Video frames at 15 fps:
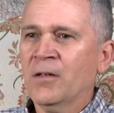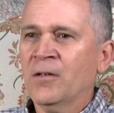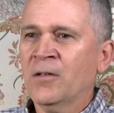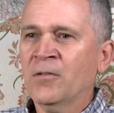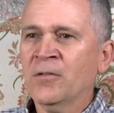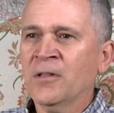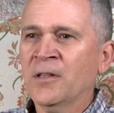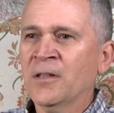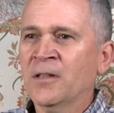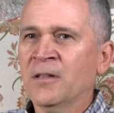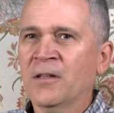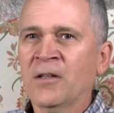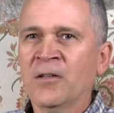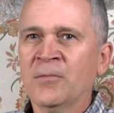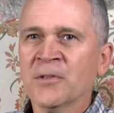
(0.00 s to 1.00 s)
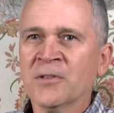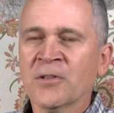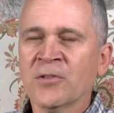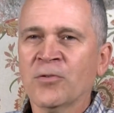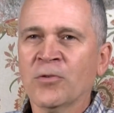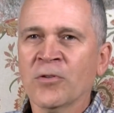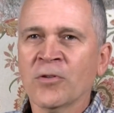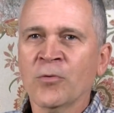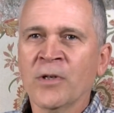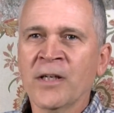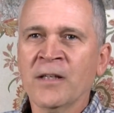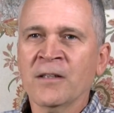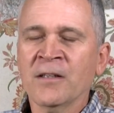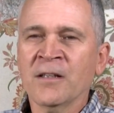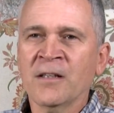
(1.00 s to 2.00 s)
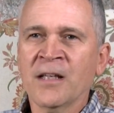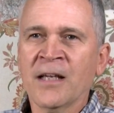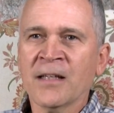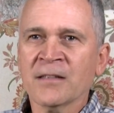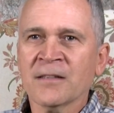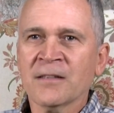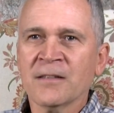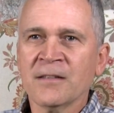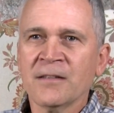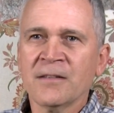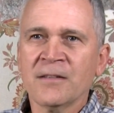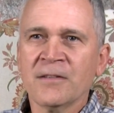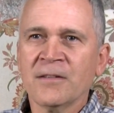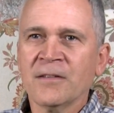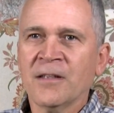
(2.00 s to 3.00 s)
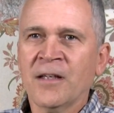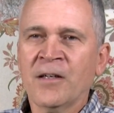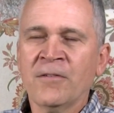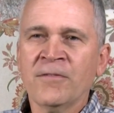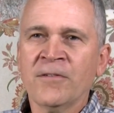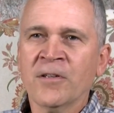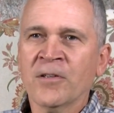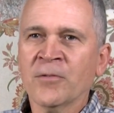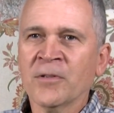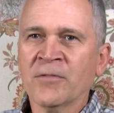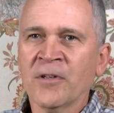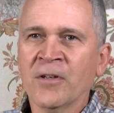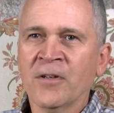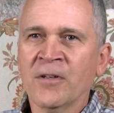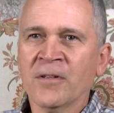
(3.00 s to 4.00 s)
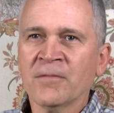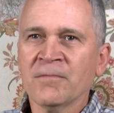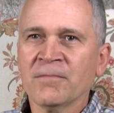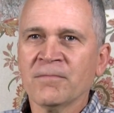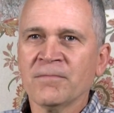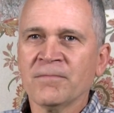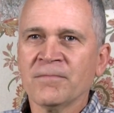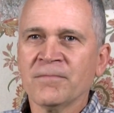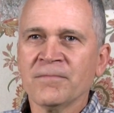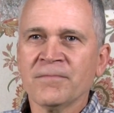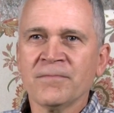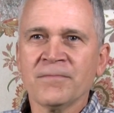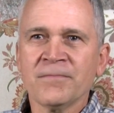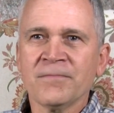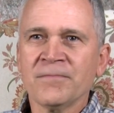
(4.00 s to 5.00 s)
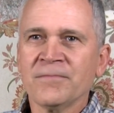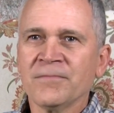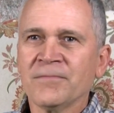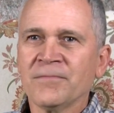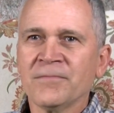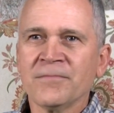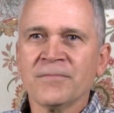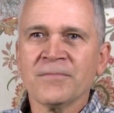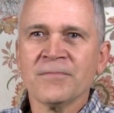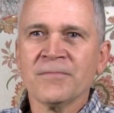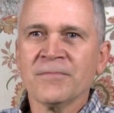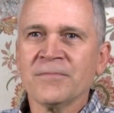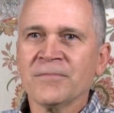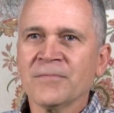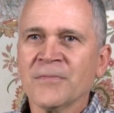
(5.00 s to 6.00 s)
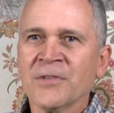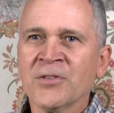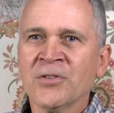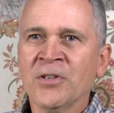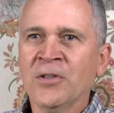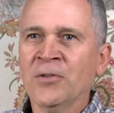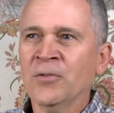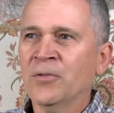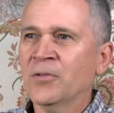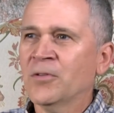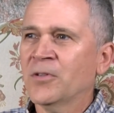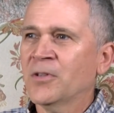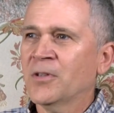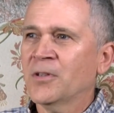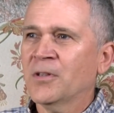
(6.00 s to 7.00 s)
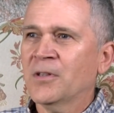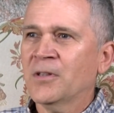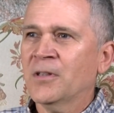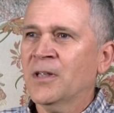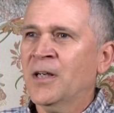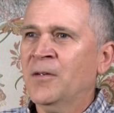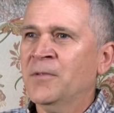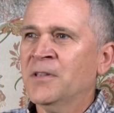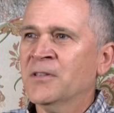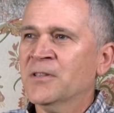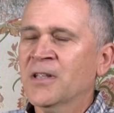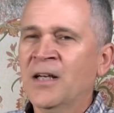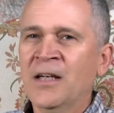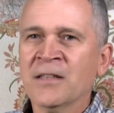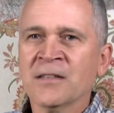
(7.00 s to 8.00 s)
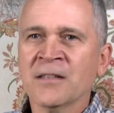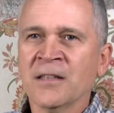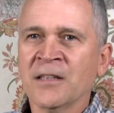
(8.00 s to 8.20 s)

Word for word: only uh, almost a quarter of the way into the next, how far we've gone. Mm. So, I mean, the sky's the